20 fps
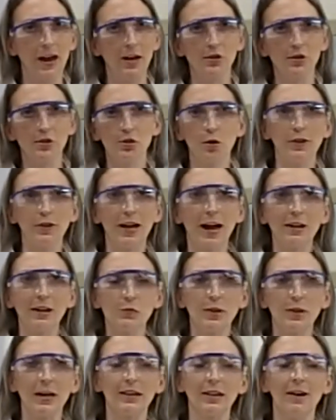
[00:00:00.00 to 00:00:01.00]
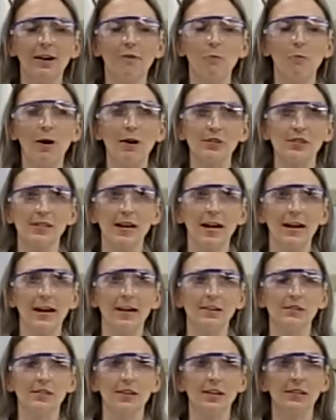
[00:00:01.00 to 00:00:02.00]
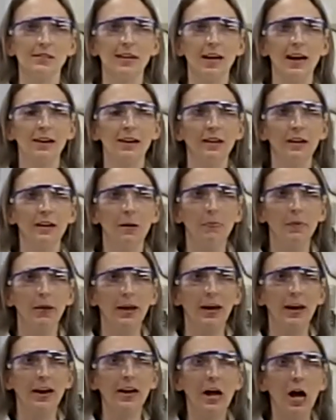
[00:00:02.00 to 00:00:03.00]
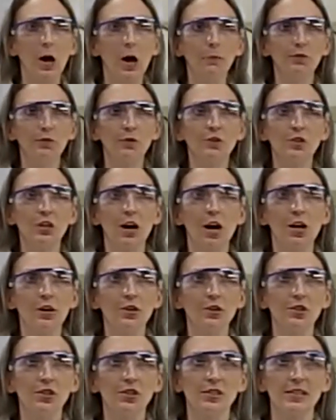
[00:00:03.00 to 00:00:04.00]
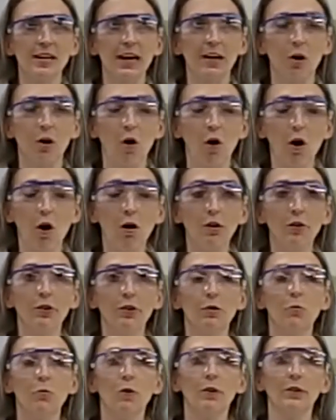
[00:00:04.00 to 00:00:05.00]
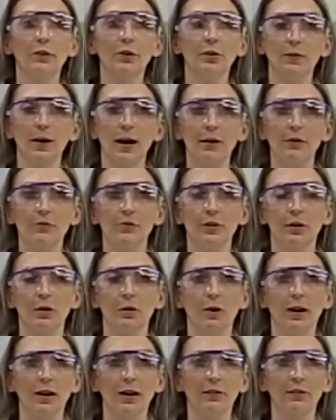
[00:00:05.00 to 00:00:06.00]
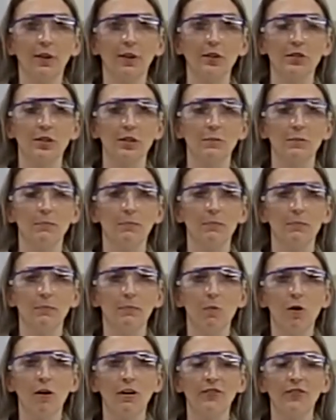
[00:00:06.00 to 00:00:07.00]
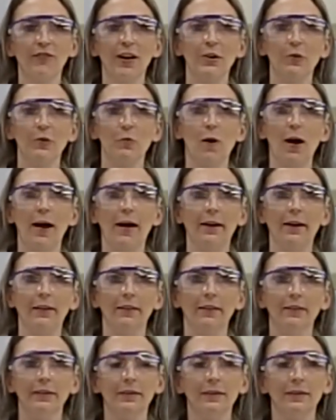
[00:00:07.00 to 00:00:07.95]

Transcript: And so that's what I love about science, is that it helps you to understand all the world around you in such a more fun way.